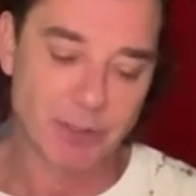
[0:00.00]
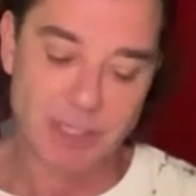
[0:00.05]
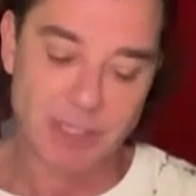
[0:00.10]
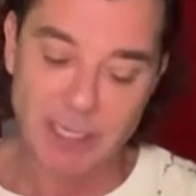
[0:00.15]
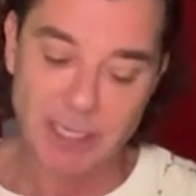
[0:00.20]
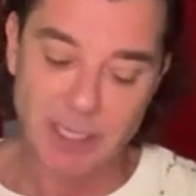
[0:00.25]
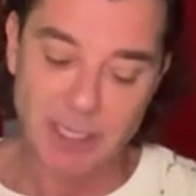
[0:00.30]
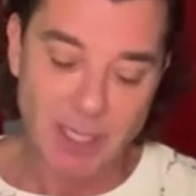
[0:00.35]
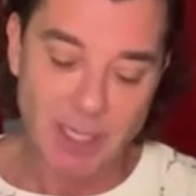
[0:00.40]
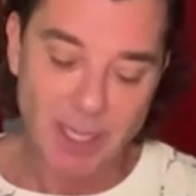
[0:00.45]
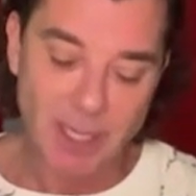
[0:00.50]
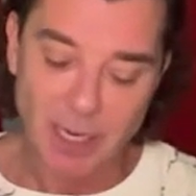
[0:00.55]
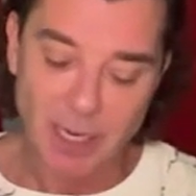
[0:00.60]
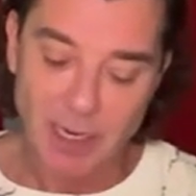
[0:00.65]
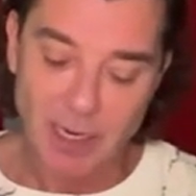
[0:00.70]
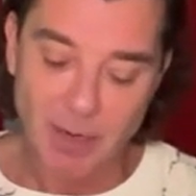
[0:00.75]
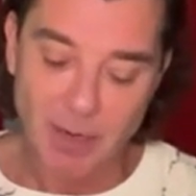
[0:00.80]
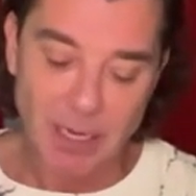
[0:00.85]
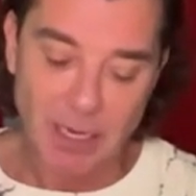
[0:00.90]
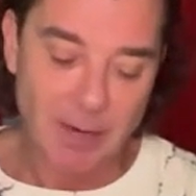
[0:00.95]
I
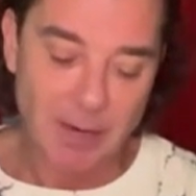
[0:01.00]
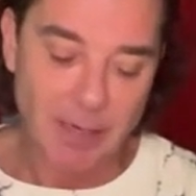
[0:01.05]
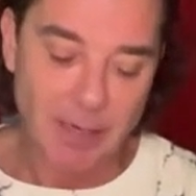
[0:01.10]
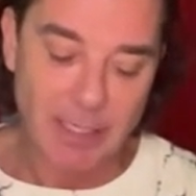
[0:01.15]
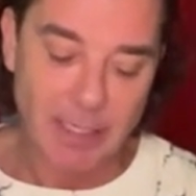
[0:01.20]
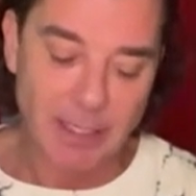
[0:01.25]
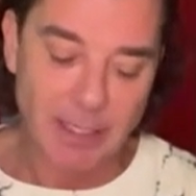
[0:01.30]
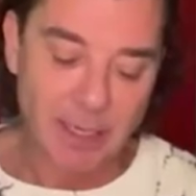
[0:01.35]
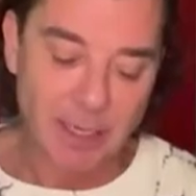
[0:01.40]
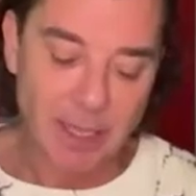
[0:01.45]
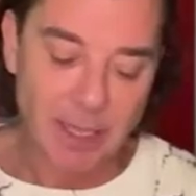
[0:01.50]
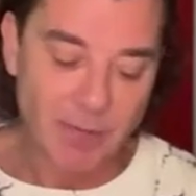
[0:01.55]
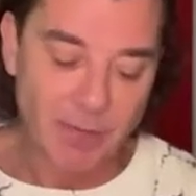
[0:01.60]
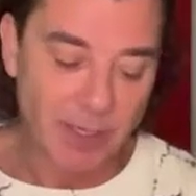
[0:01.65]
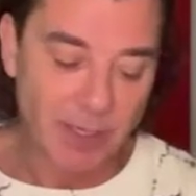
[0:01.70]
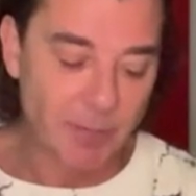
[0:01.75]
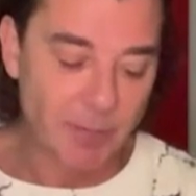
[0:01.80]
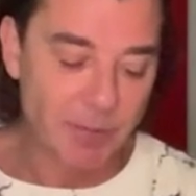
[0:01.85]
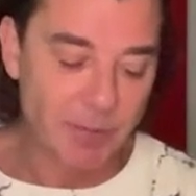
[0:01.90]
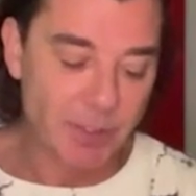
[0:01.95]
love it.
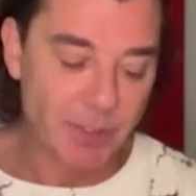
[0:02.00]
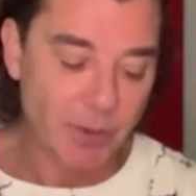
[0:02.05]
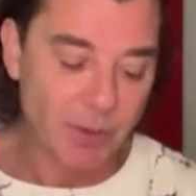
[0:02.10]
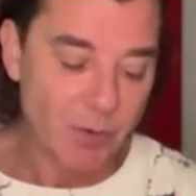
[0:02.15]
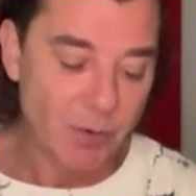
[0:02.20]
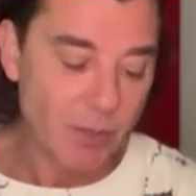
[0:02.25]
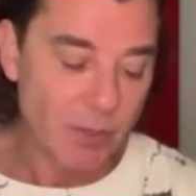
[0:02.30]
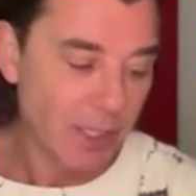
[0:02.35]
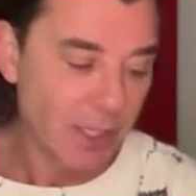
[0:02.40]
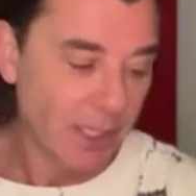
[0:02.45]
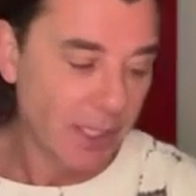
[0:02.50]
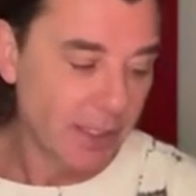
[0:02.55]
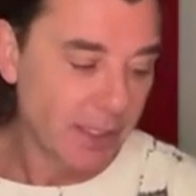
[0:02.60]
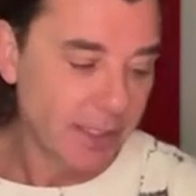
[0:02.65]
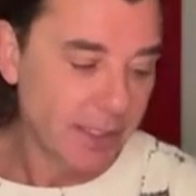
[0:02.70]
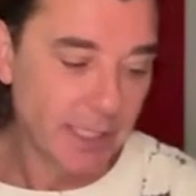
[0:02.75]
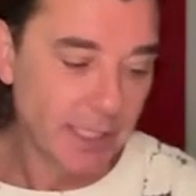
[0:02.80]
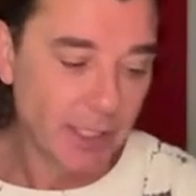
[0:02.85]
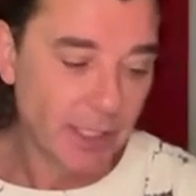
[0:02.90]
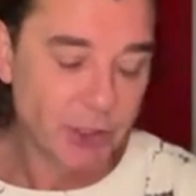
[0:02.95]
I'm so
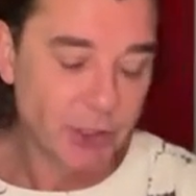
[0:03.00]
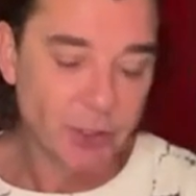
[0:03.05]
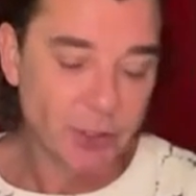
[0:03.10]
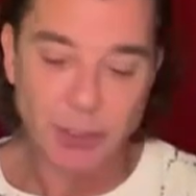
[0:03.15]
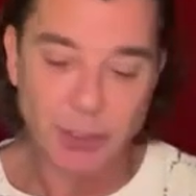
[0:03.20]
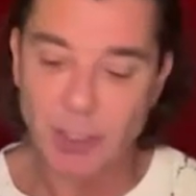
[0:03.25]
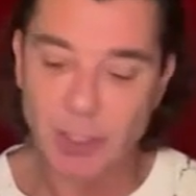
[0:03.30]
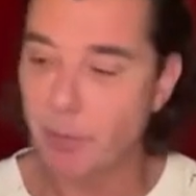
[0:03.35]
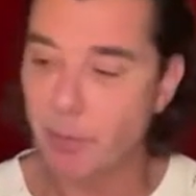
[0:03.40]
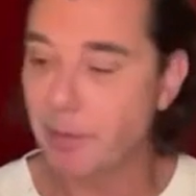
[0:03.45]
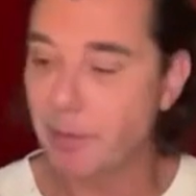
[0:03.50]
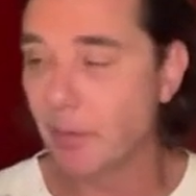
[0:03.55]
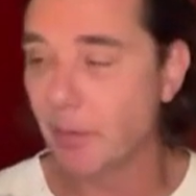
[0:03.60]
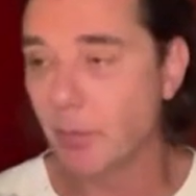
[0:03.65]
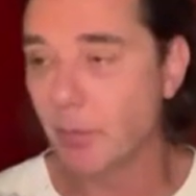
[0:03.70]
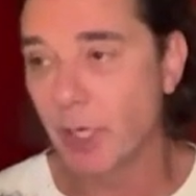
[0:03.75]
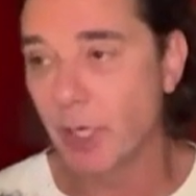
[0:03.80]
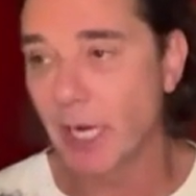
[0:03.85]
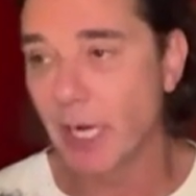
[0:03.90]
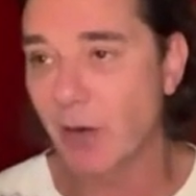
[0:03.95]
diligent. When people
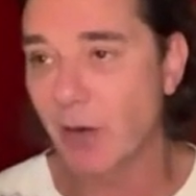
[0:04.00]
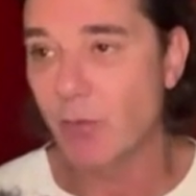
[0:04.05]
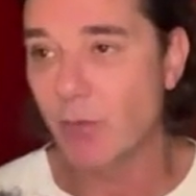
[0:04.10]
bring out